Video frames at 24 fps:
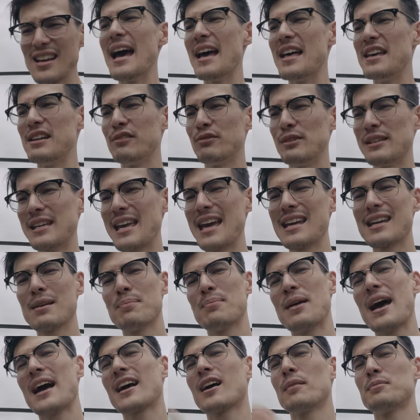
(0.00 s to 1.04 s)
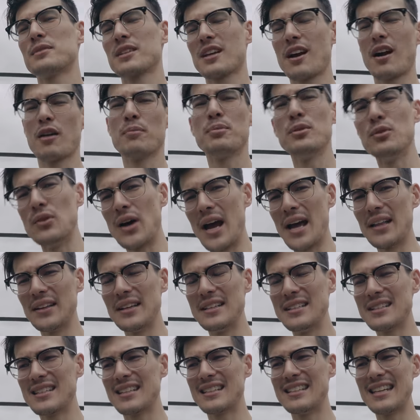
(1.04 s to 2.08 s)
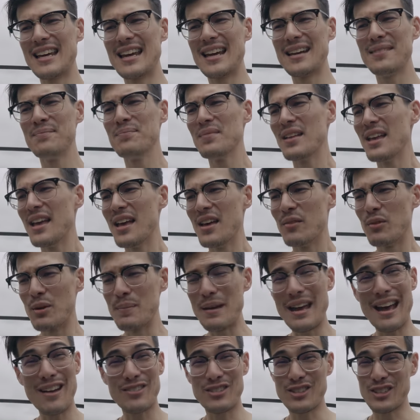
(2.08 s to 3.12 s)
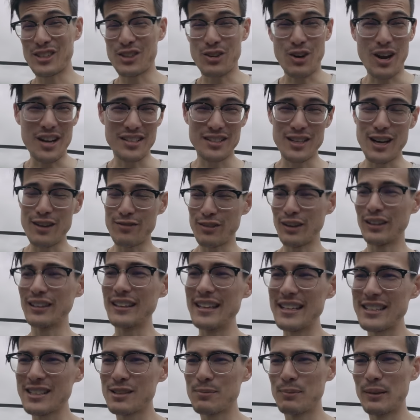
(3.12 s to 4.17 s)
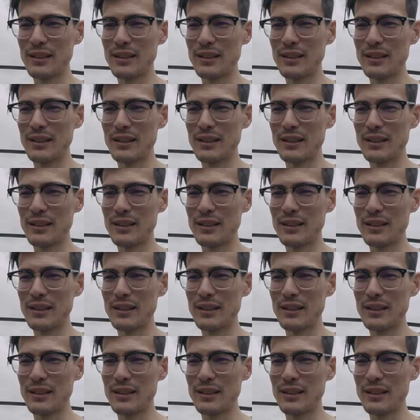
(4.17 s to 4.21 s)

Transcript: And if we can't get back up to Quirpon Island today, we may have to just cross it off our list.